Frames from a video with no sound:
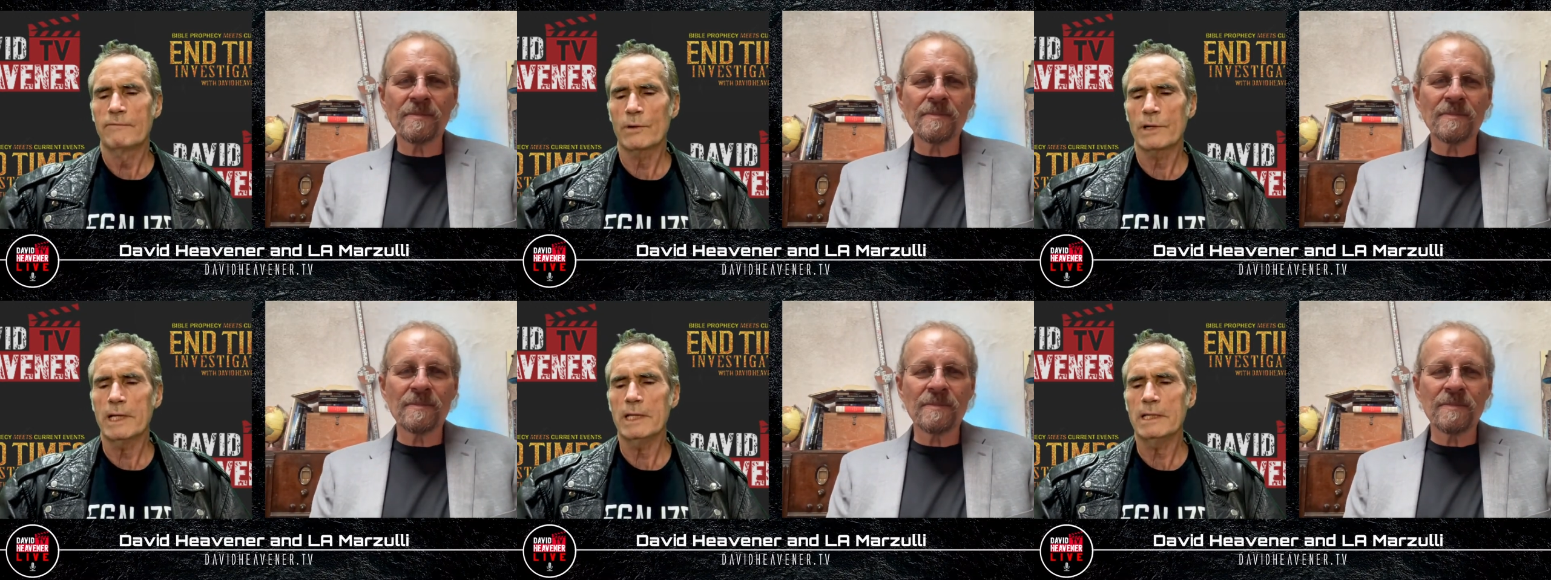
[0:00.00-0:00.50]

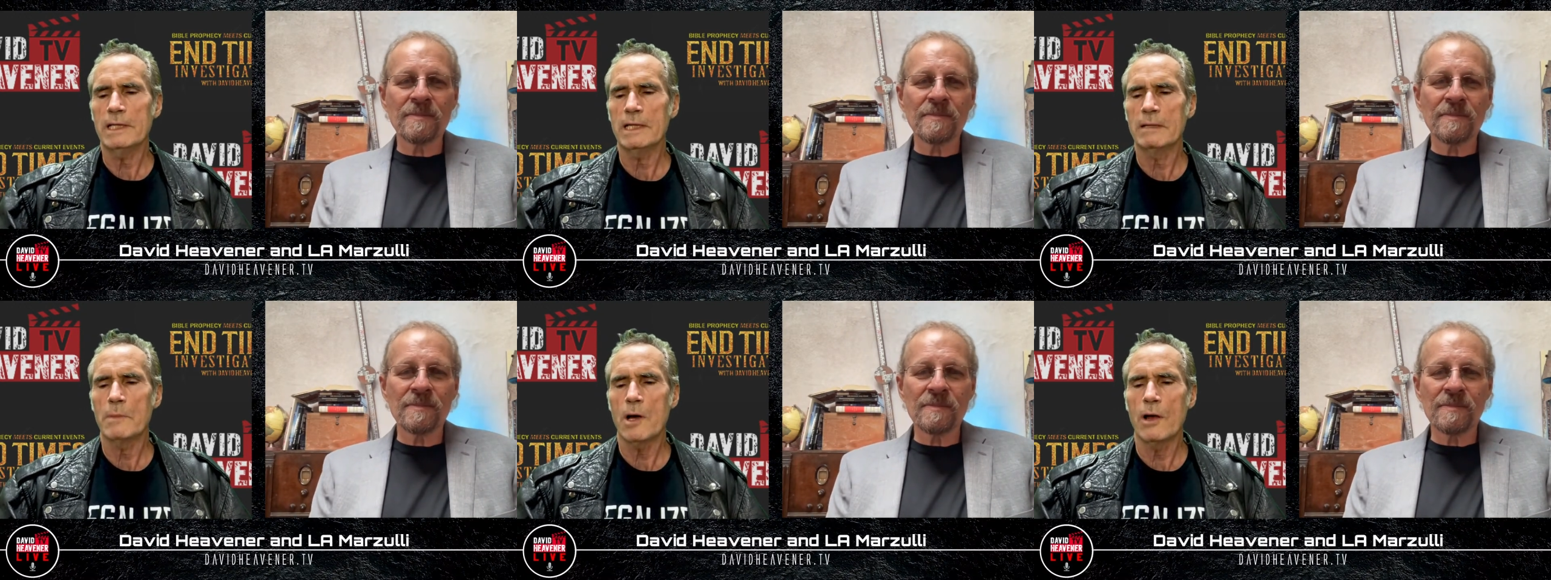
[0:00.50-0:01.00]
Speaker 1: For in
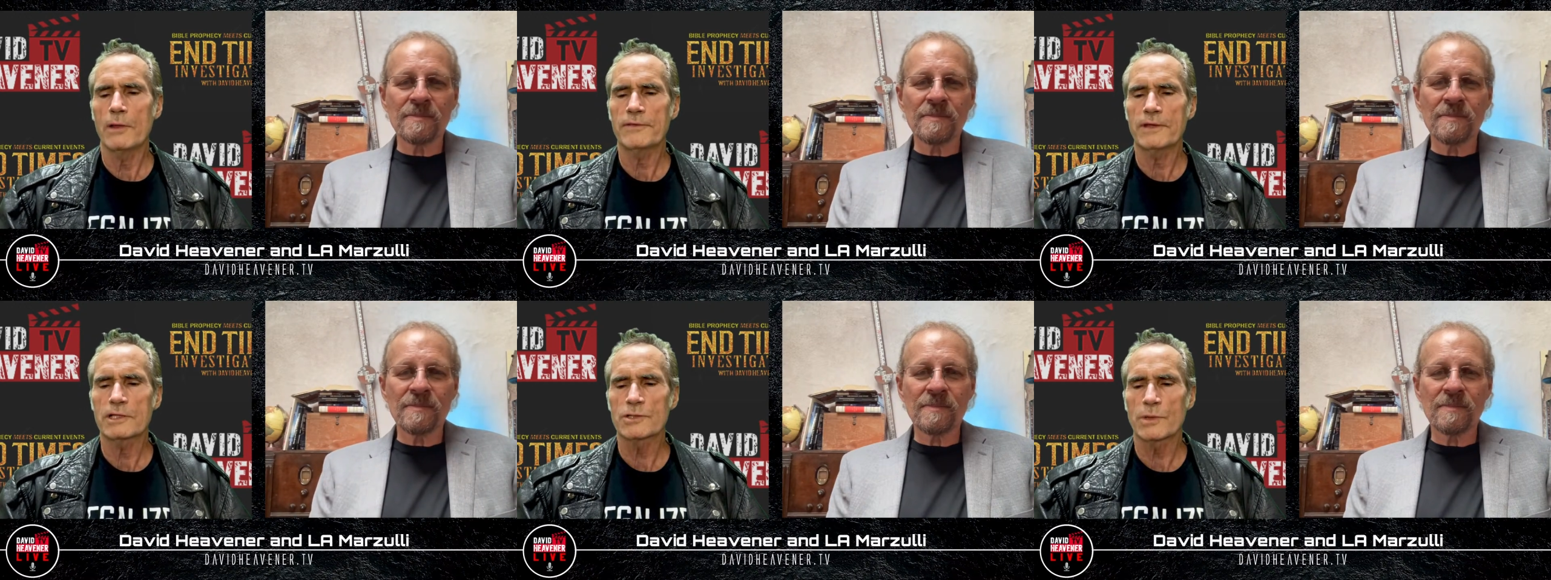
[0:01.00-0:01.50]
him all
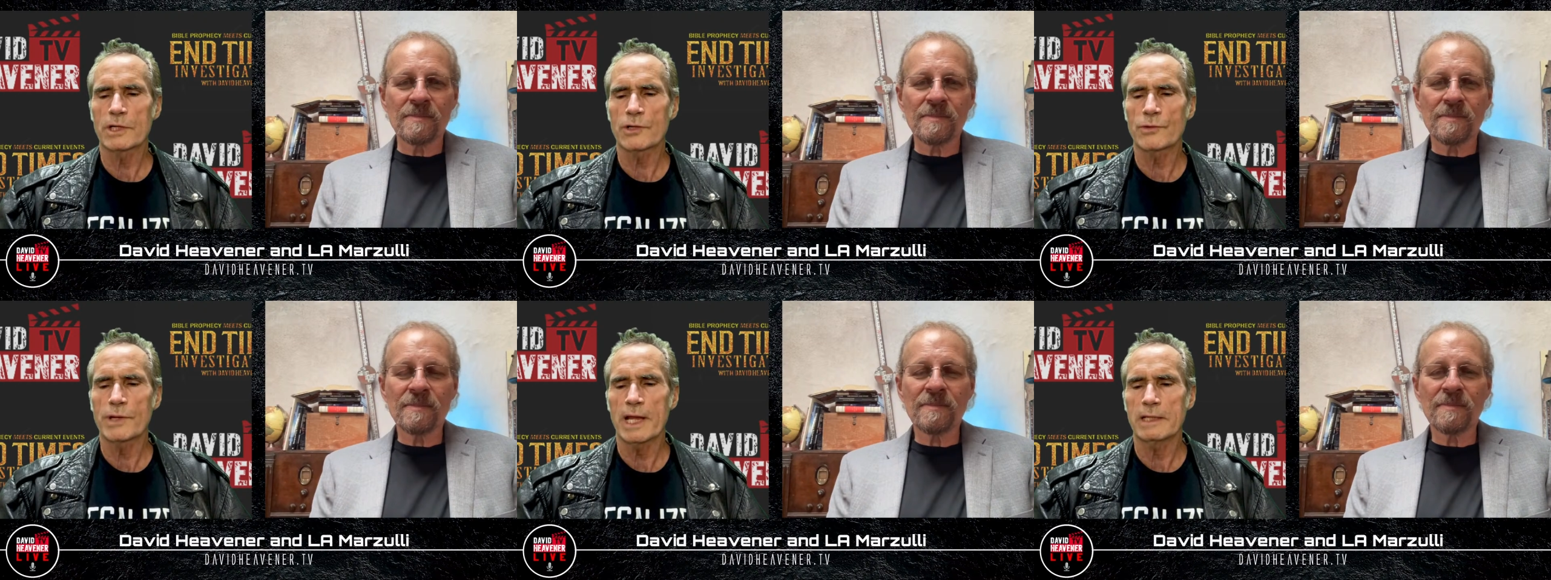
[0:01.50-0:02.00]
things were
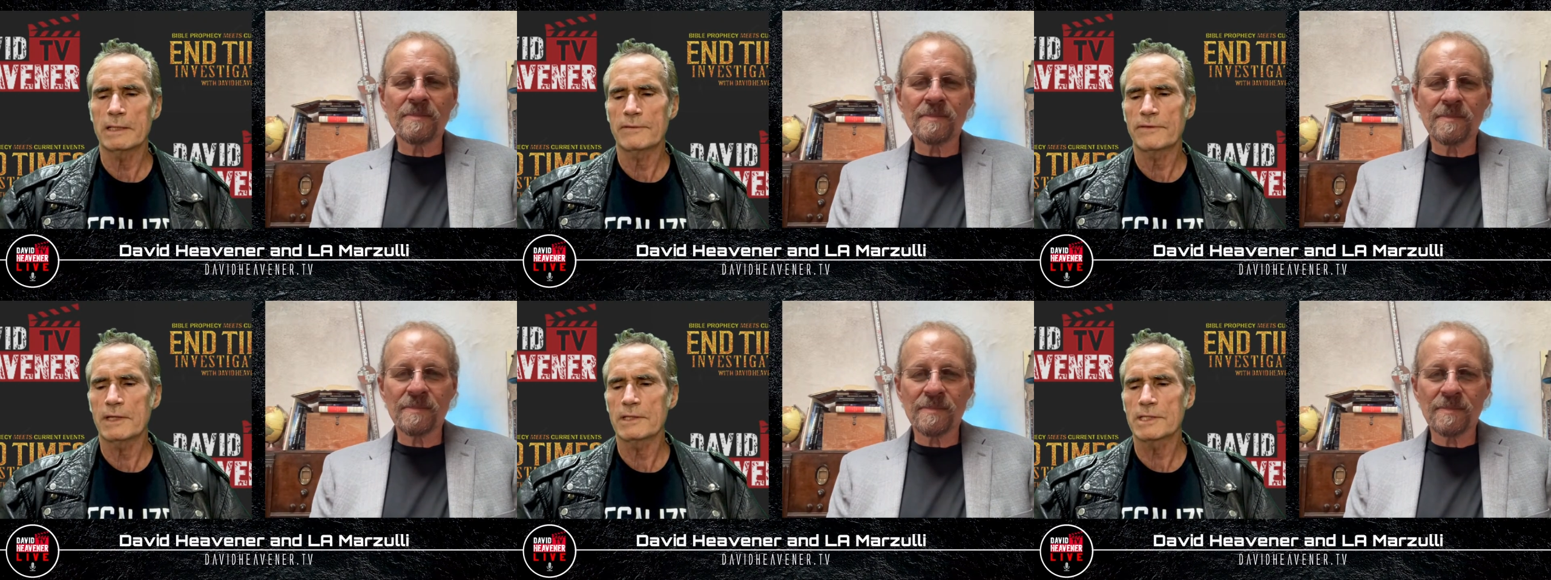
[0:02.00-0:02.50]

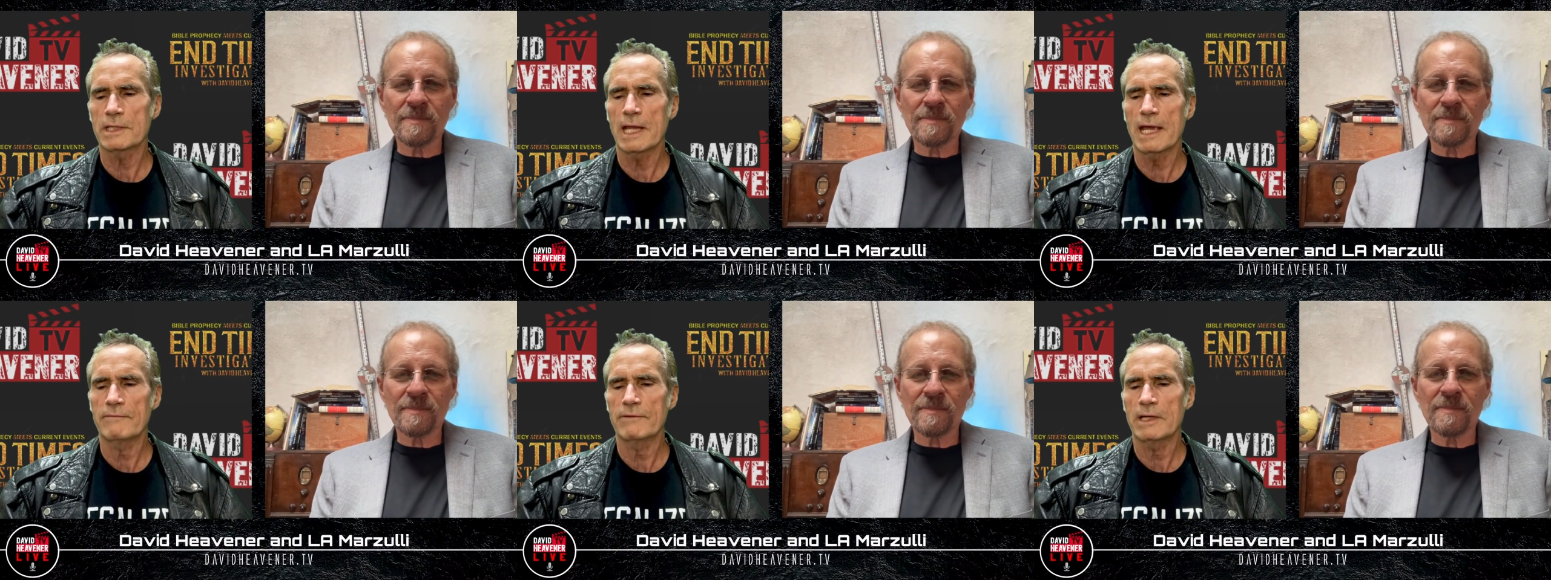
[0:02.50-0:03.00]
created, things
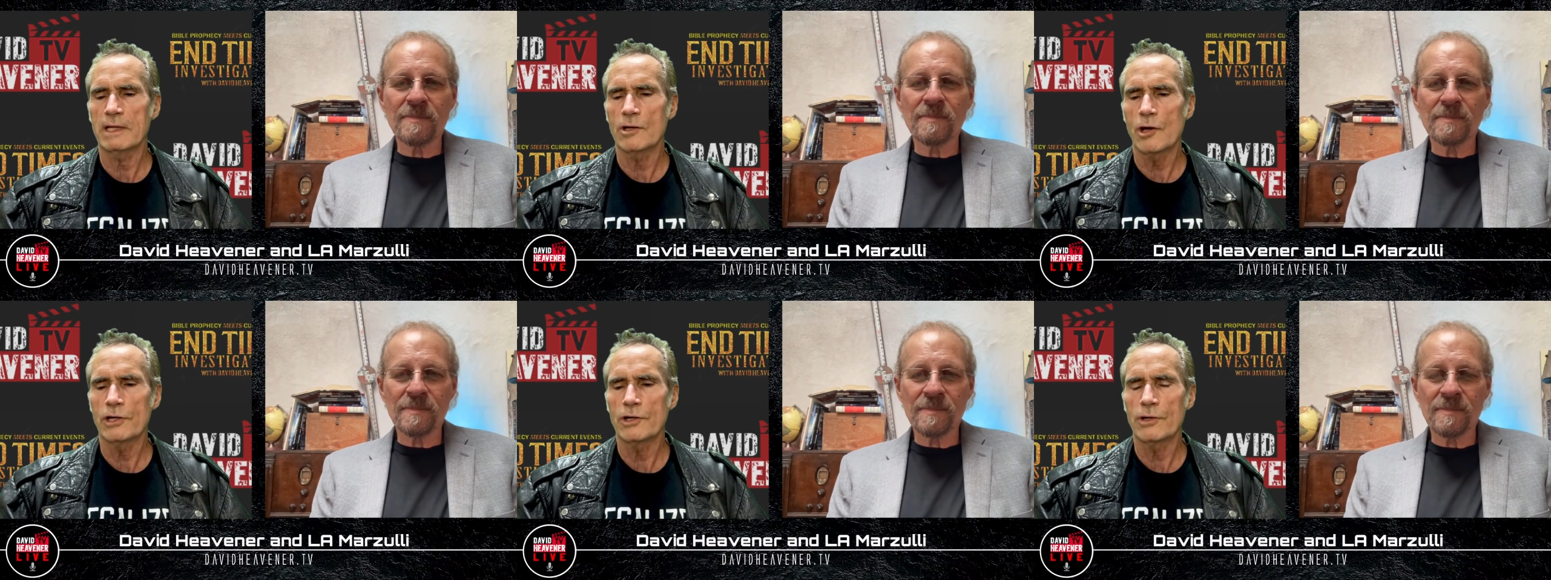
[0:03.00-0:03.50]
in heaven
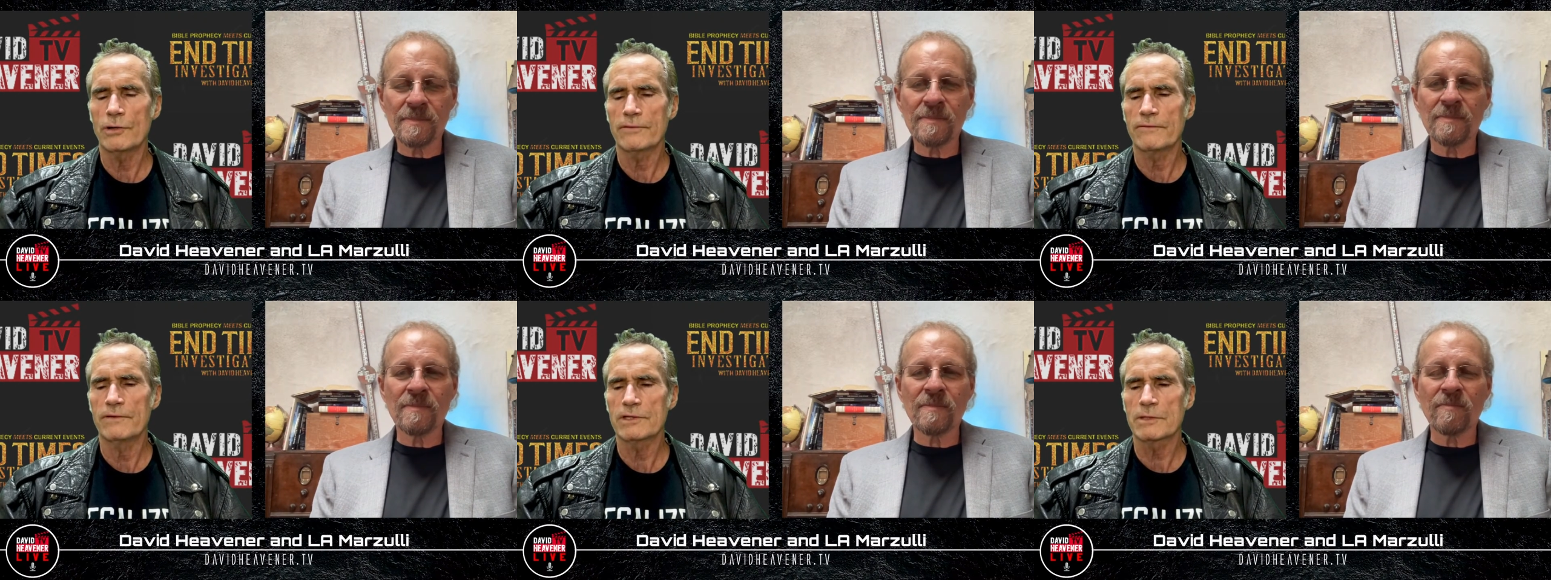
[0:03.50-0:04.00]
and on
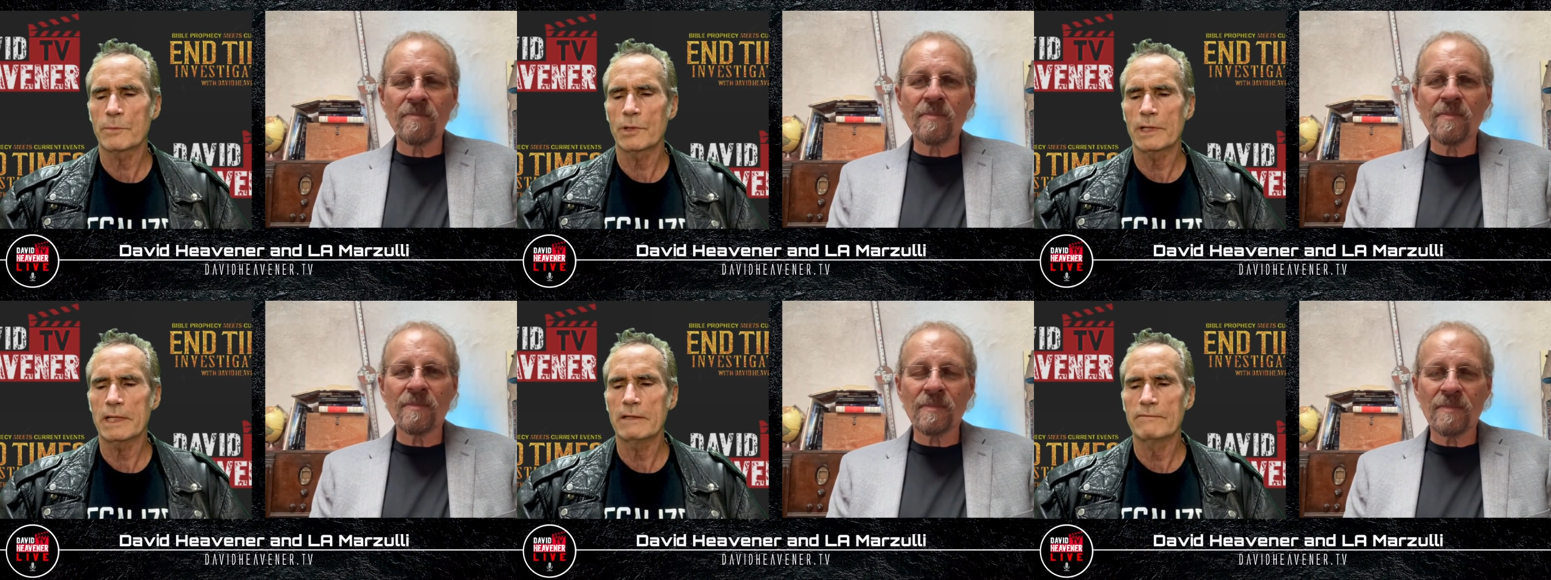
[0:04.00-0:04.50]
earth, visible,